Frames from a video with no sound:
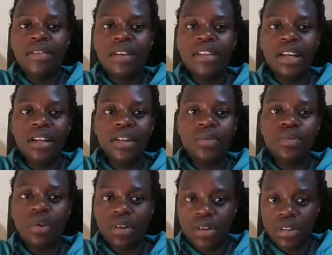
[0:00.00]
child
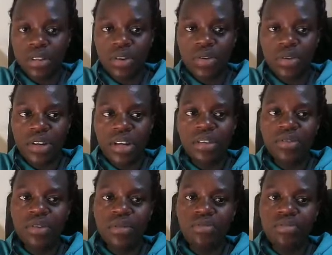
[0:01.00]
was or is
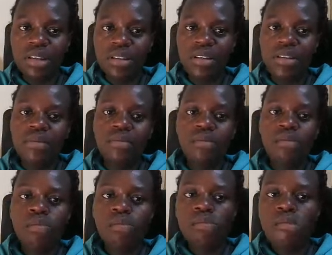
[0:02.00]
obese,
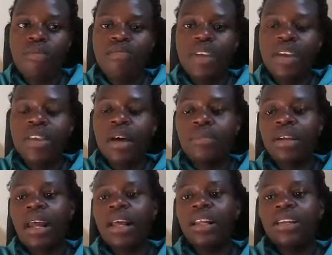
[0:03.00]
they're more
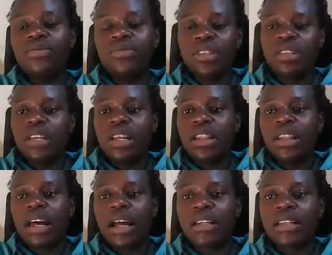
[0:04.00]
likely to retain
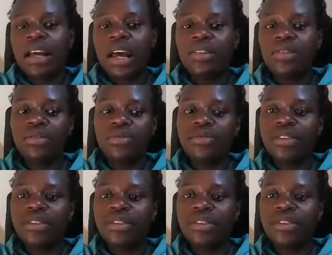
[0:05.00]
that kind of